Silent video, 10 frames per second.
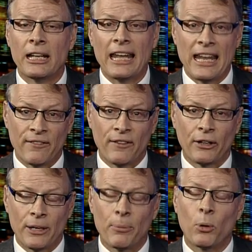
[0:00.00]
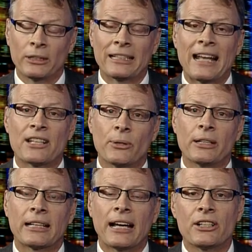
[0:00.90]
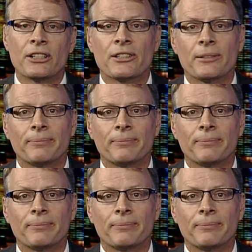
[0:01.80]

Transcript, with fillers: in very important cancer indications.